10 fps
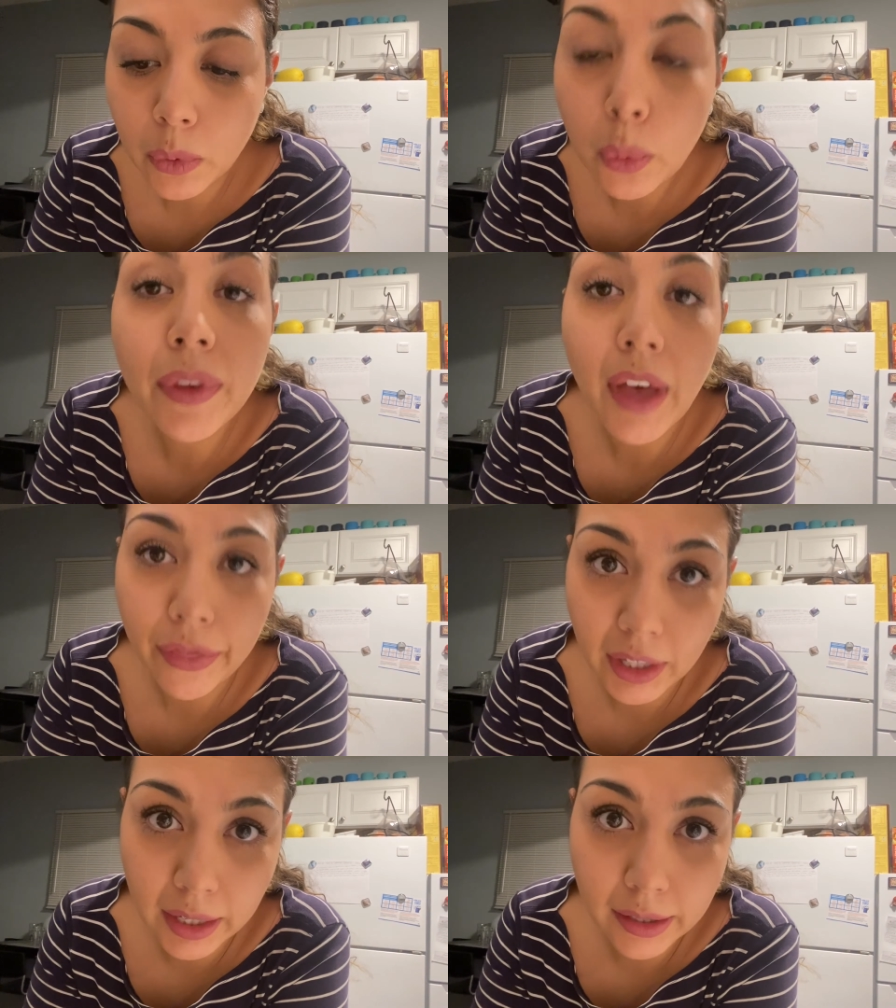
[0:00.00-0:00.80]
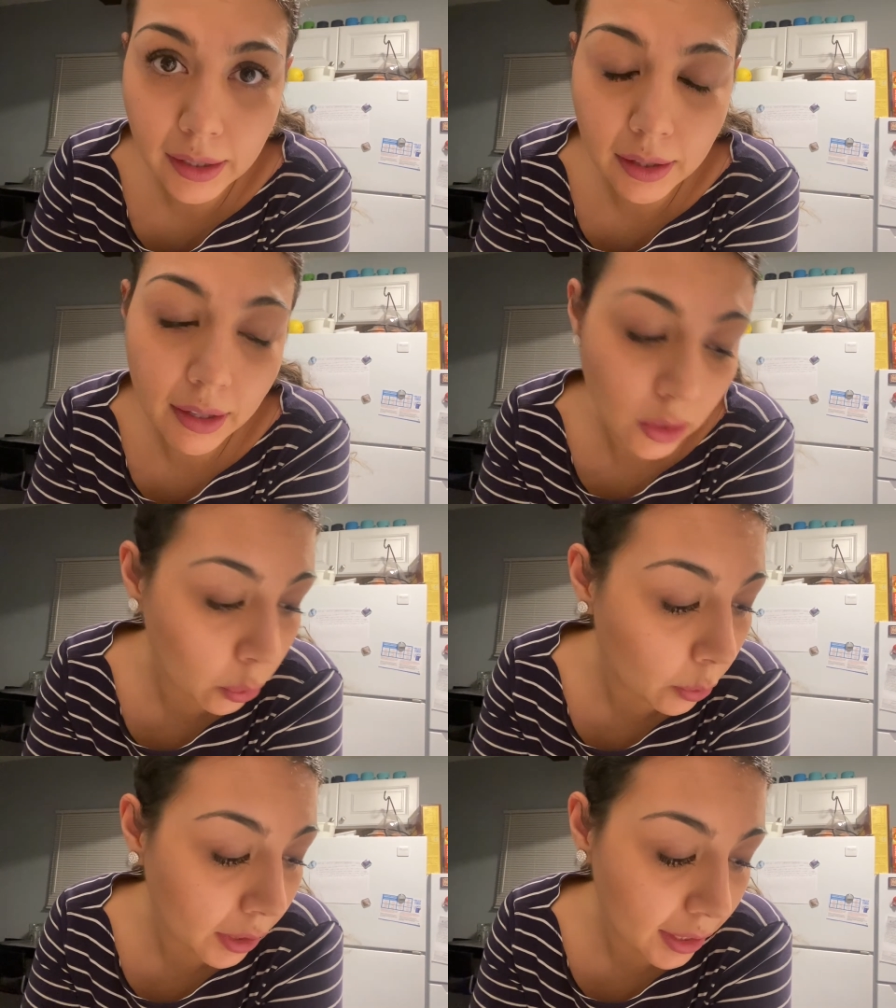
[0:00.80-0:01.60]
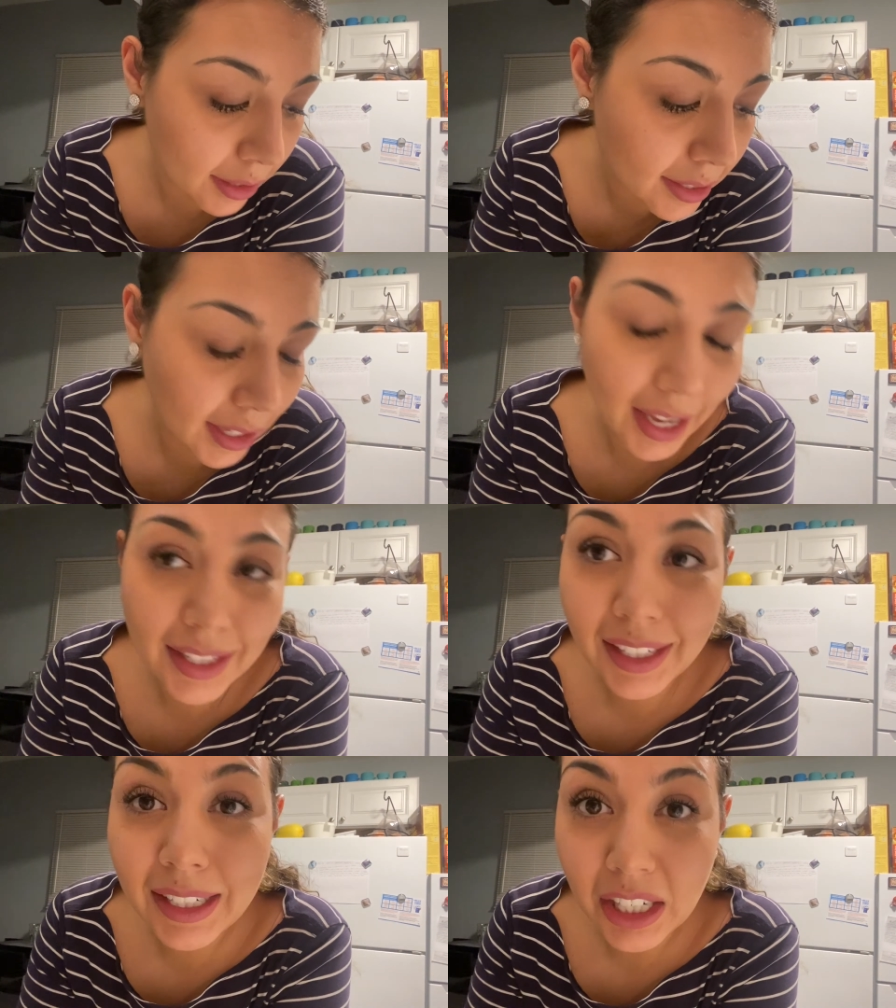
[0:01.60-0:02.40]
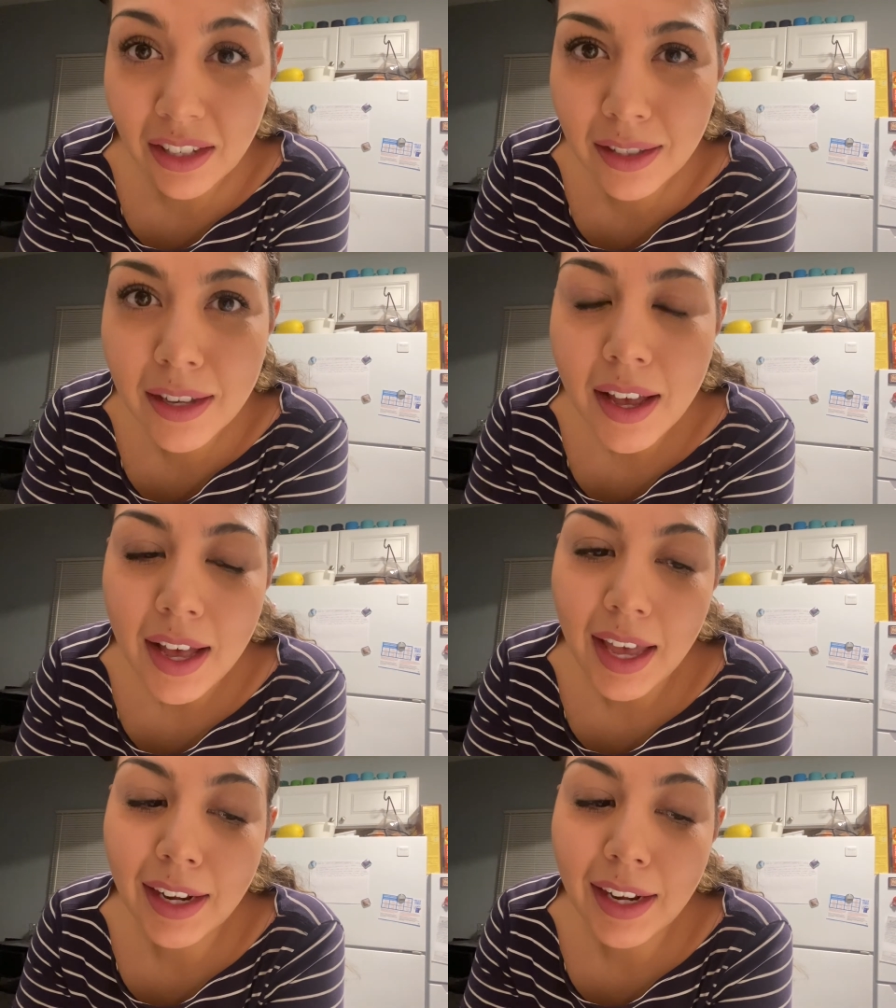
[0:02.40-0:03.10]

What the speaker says: without the yeast. This one, in this case, it does, and